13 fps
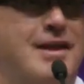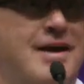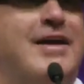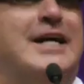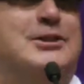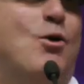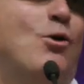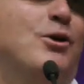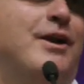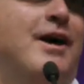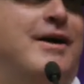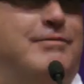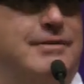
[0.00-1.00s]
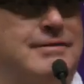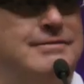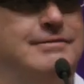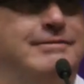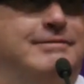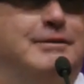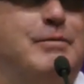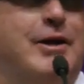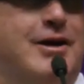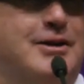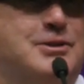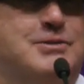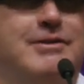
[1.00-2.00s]
And that's old enough, to
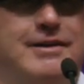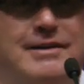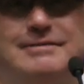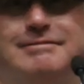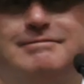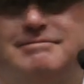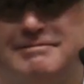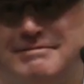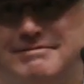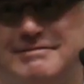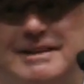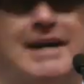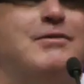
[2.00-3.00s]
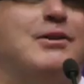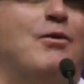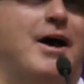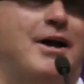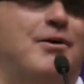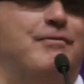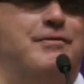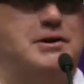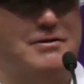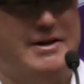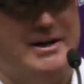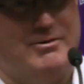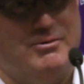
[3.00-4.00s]
be honest with you. Even though I don't
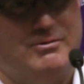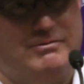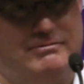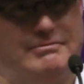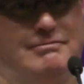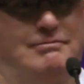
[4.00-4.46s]
feel that old.